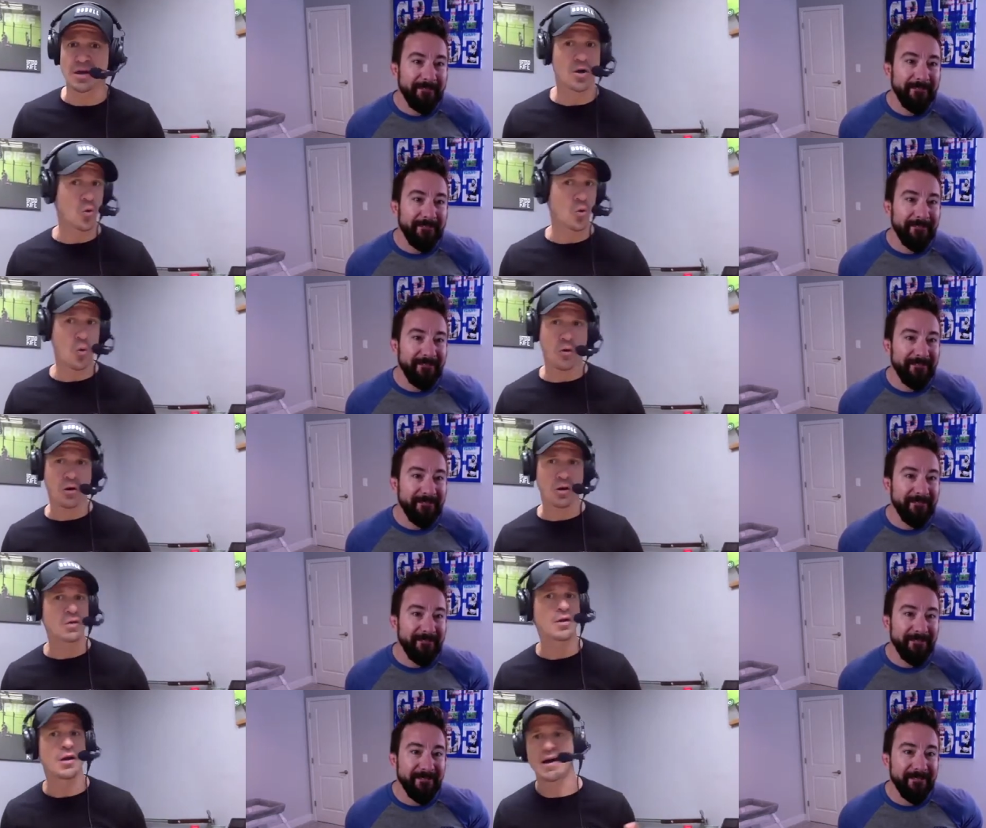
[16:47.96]

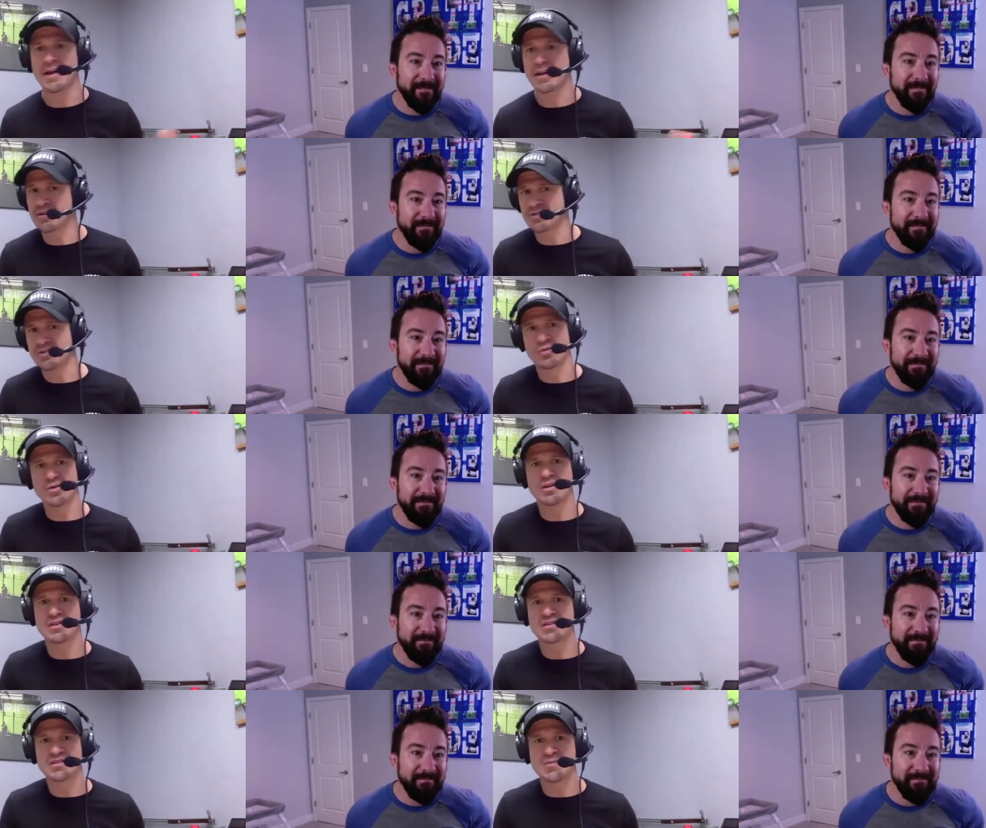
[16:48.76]
Speaker 1: or I could do it
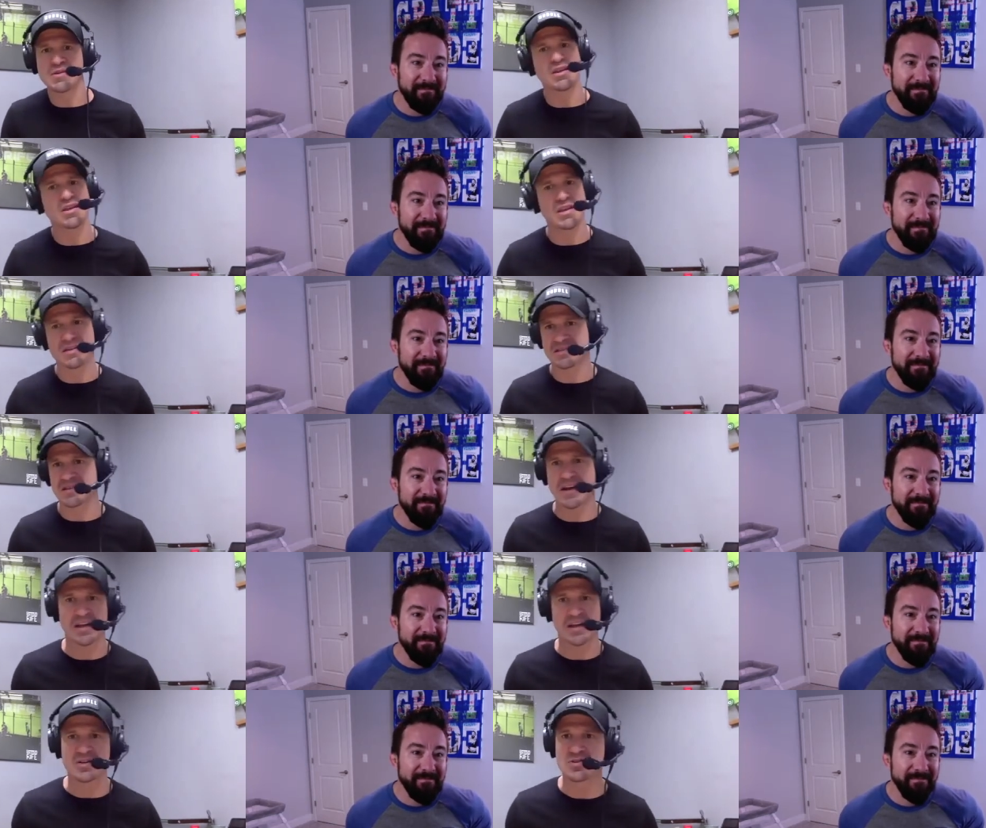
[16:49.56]
in a speakeasy.
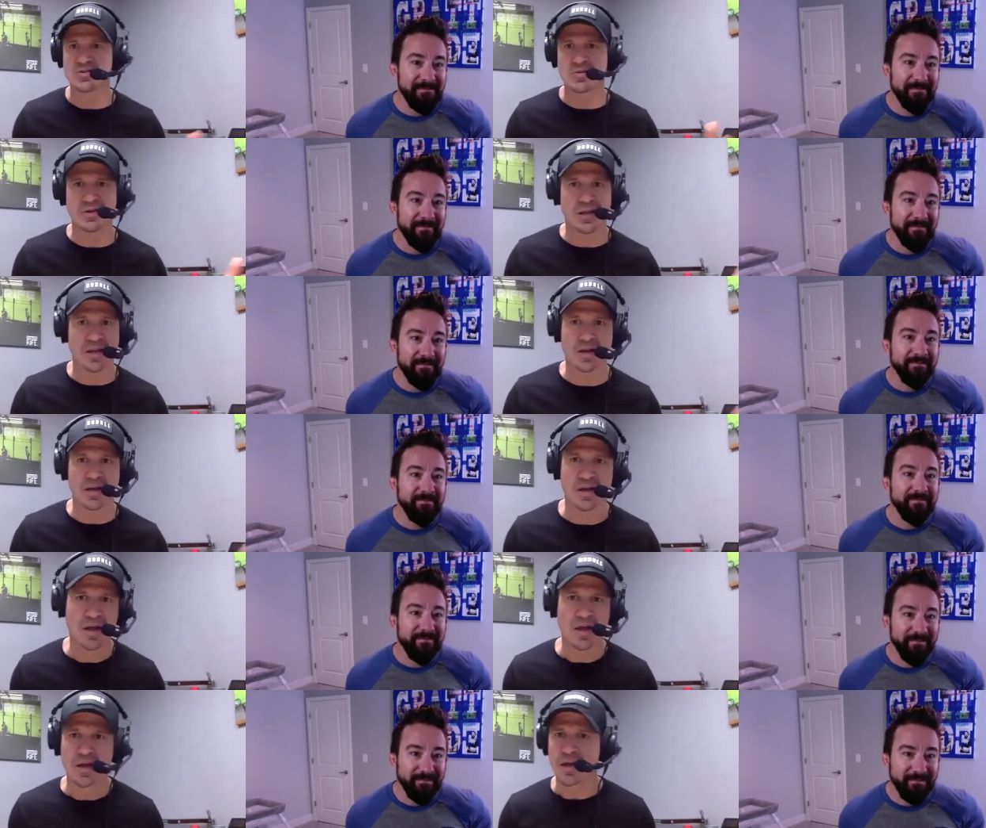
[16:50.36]
I could do it in a